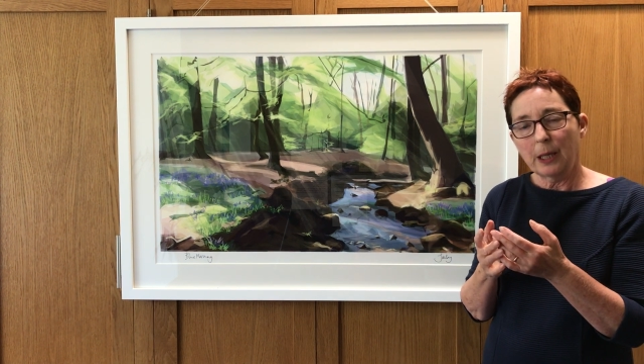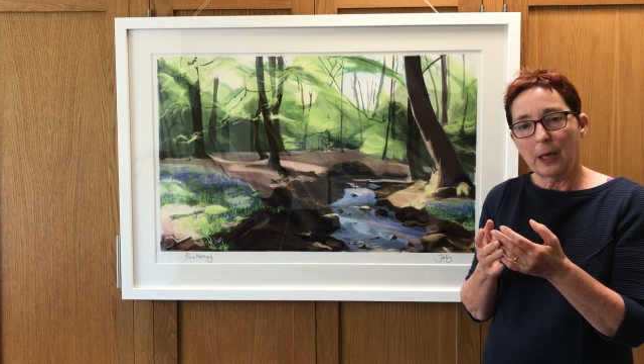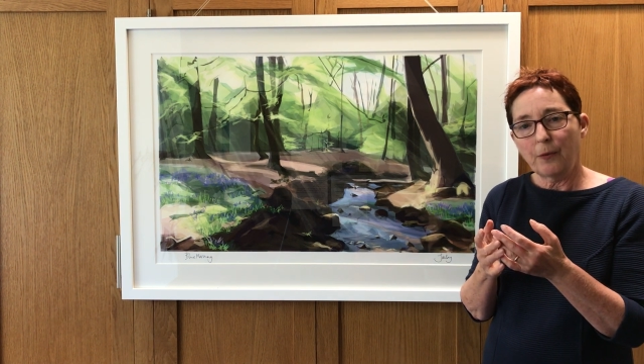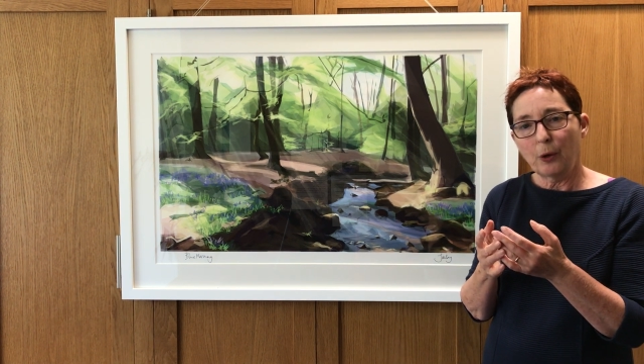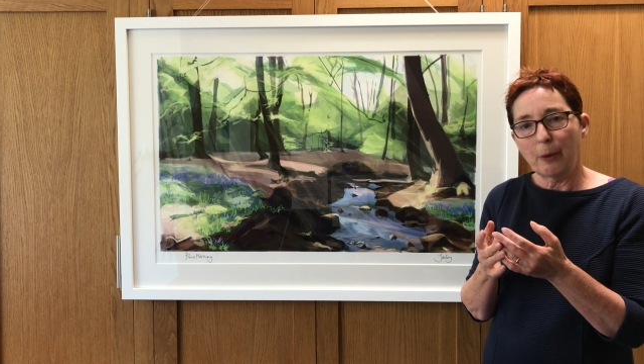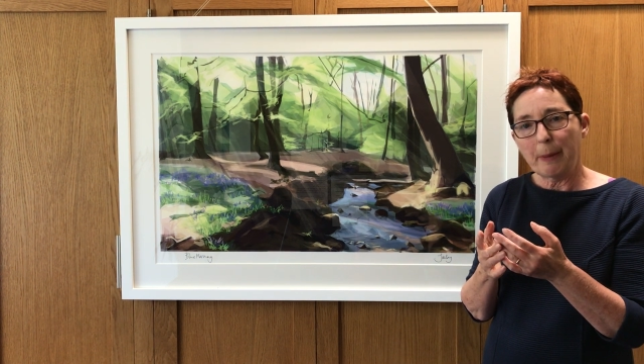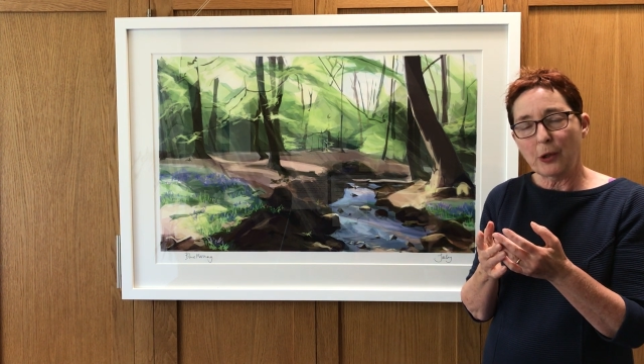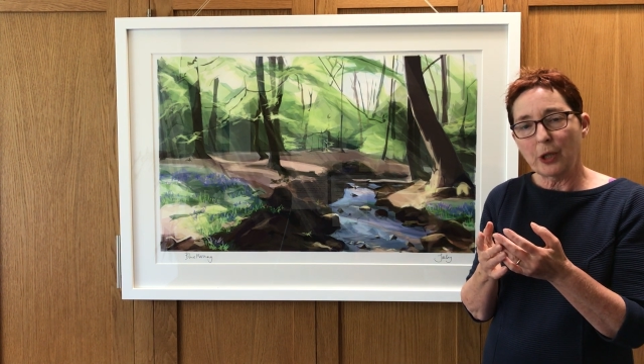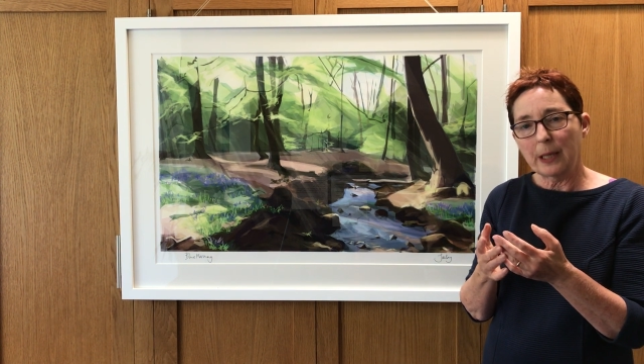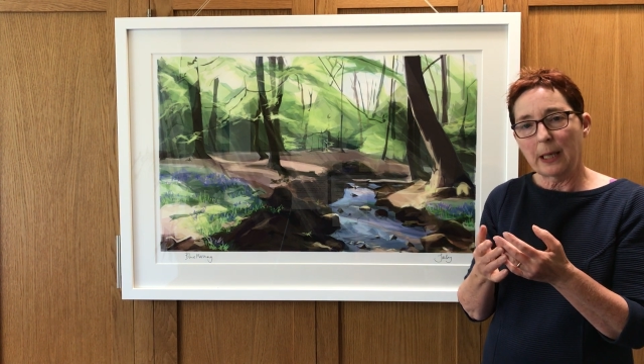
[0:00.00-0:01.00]
If you
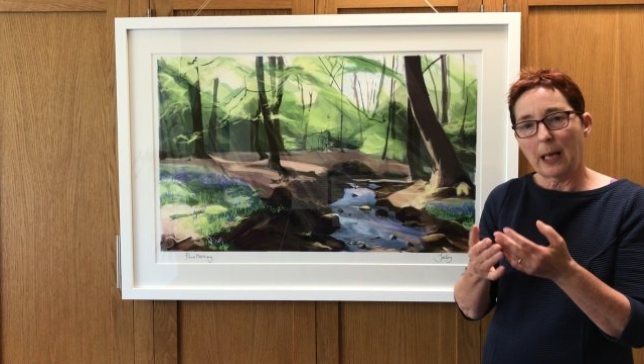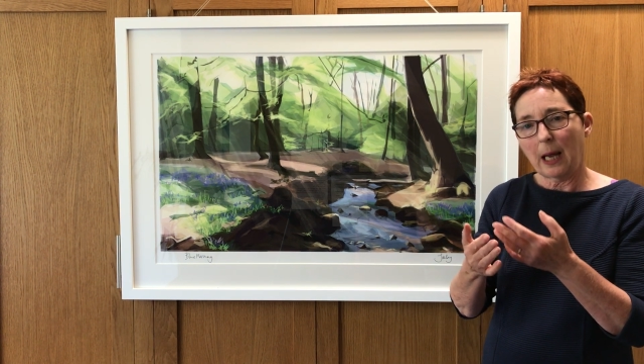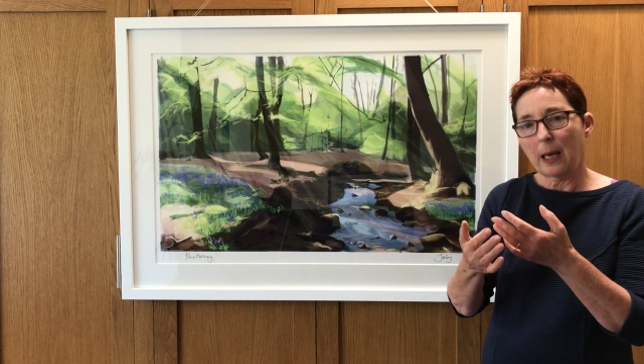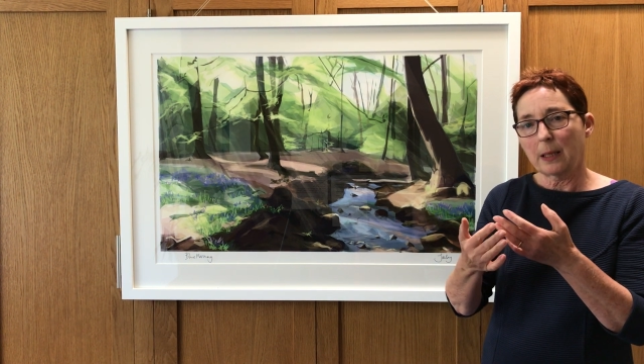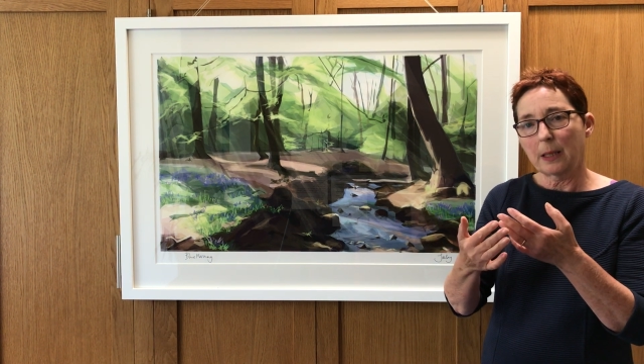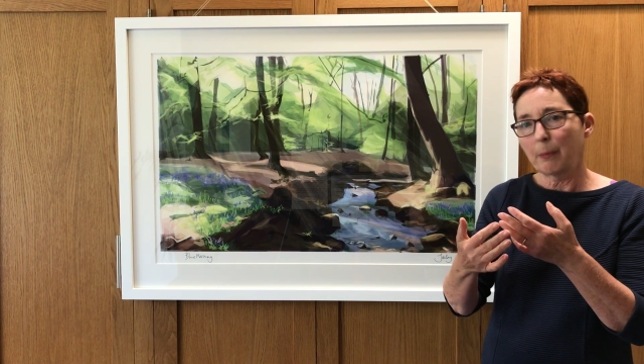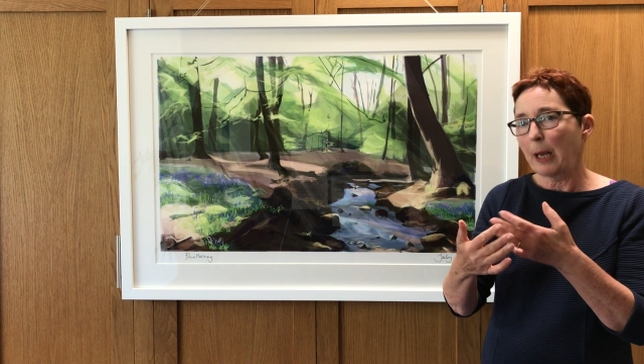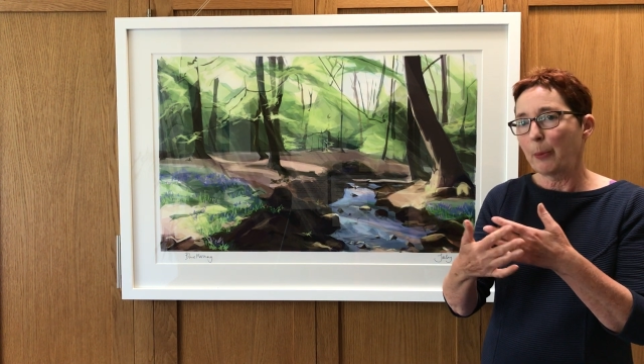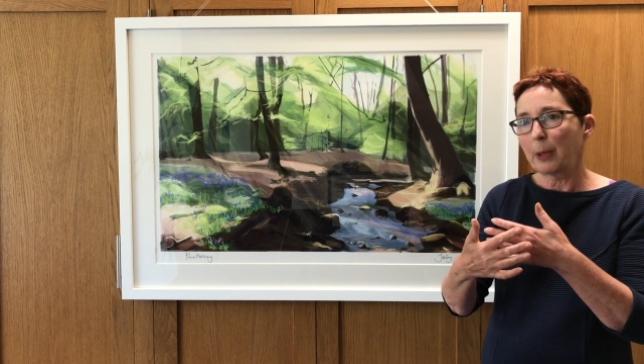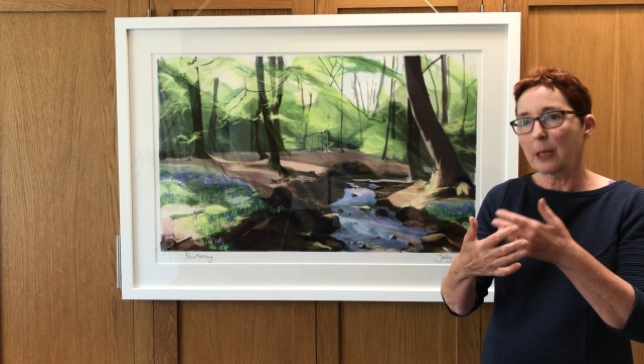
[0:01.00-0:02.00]
imagine the layers as
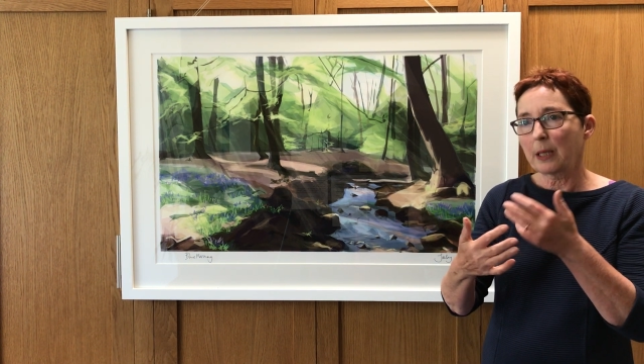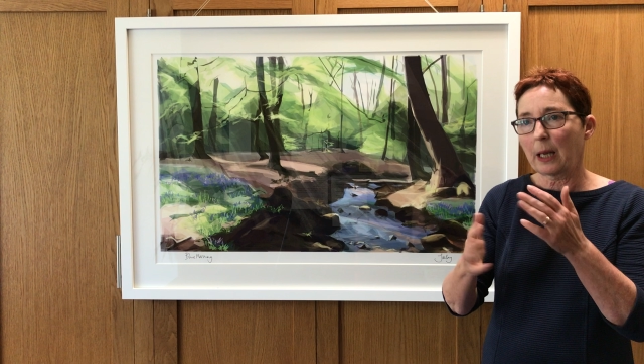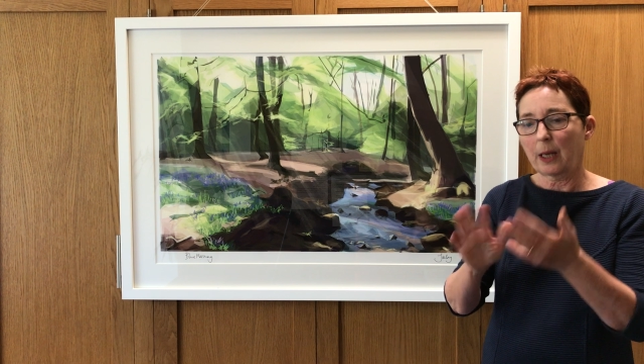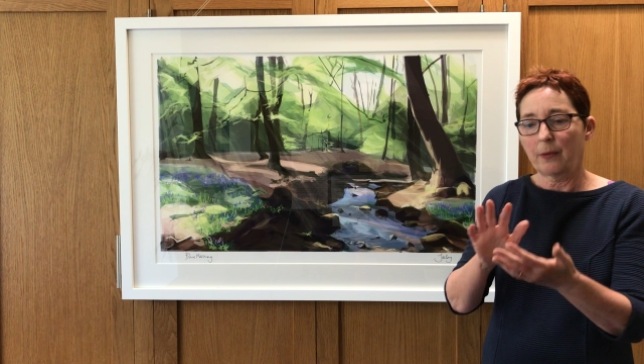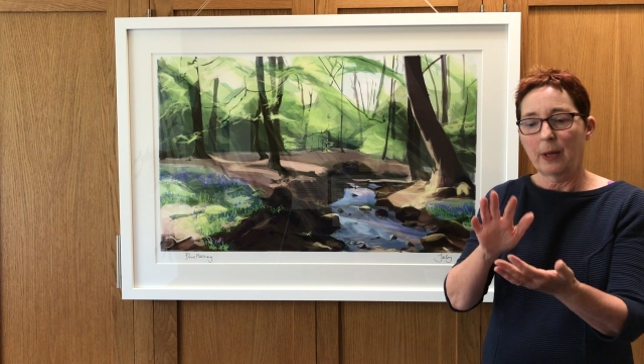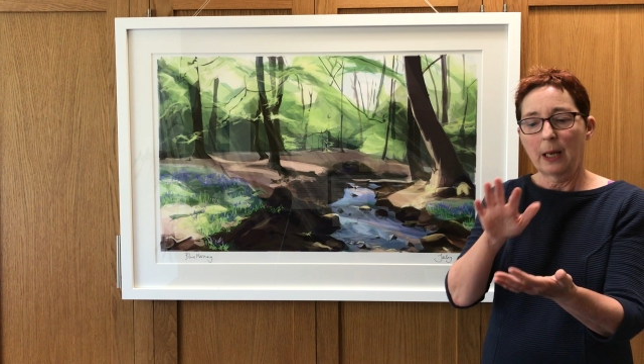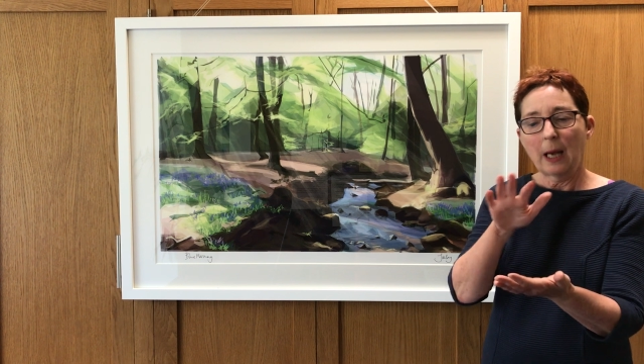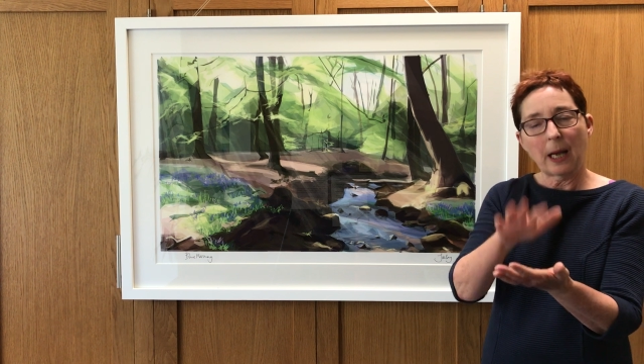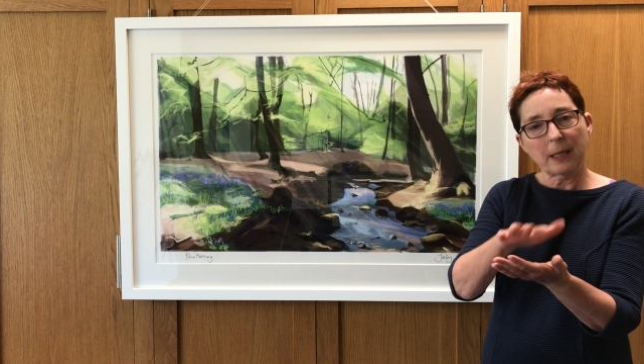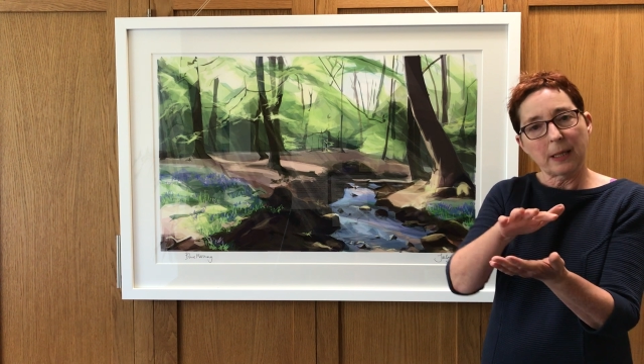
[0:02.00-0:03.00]
maybe a stack of
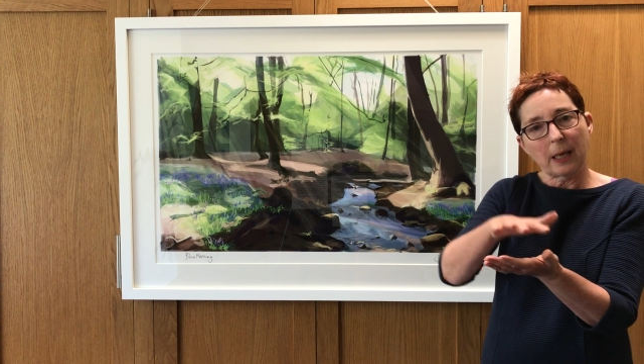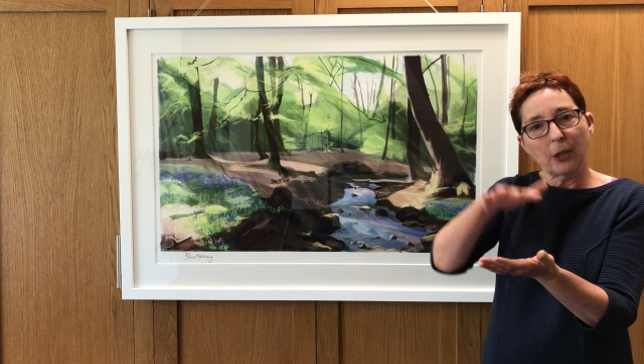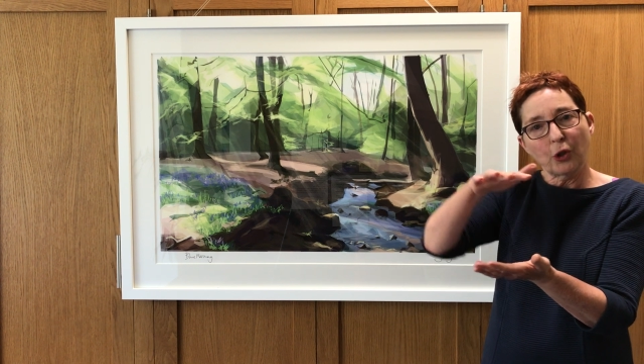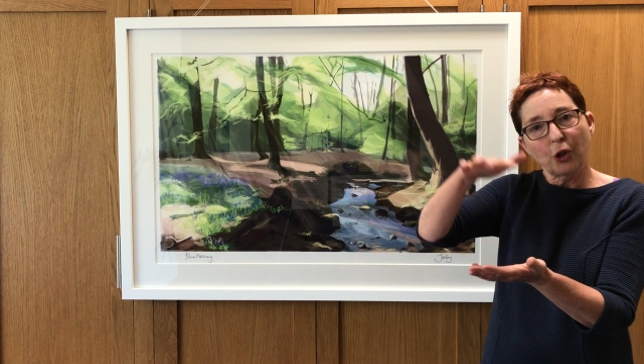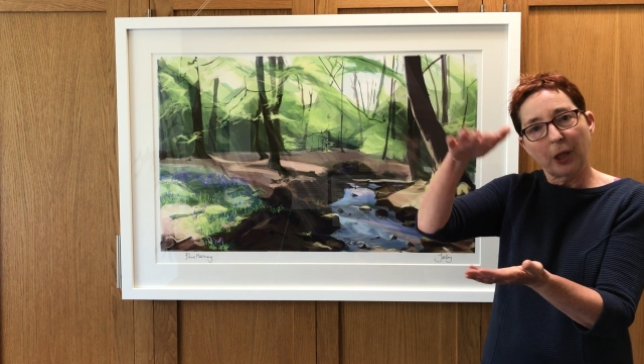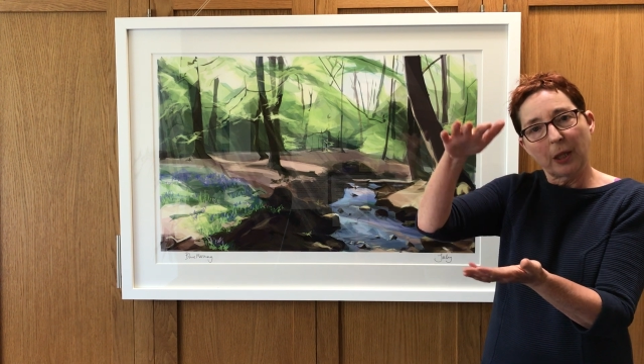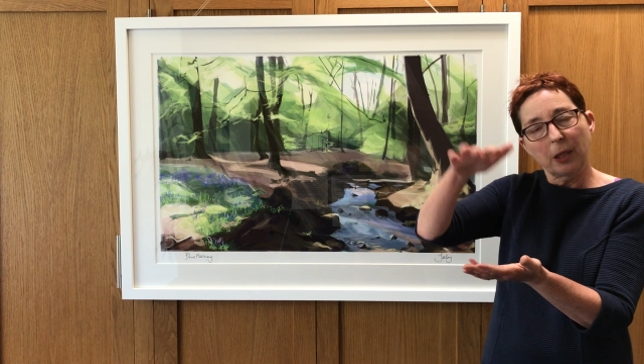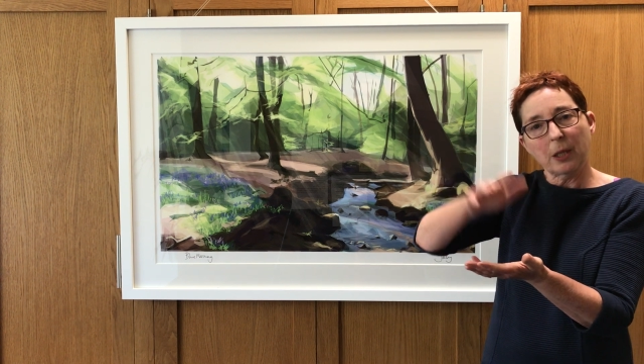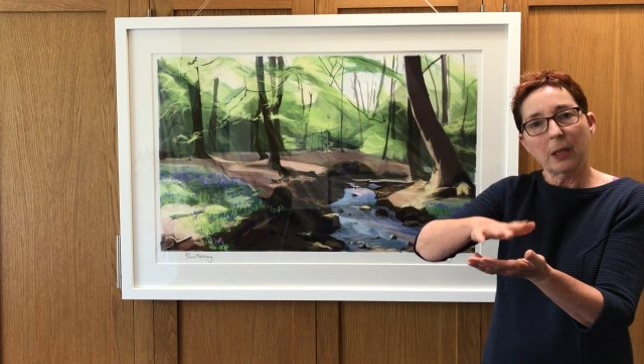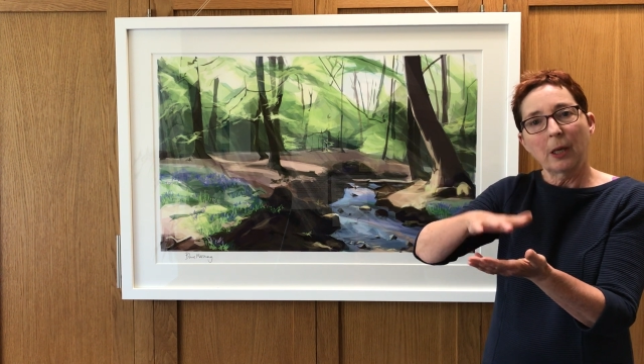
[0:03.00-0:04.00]
acetate
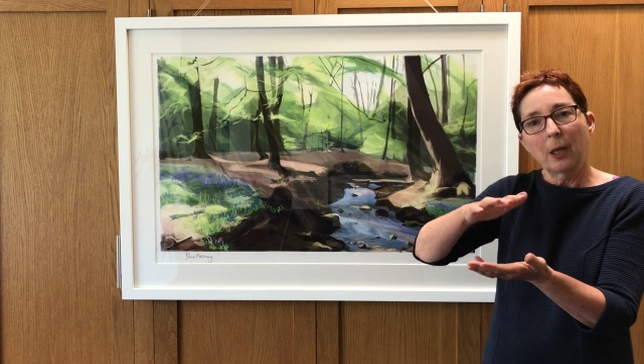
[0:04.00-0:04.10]
sheets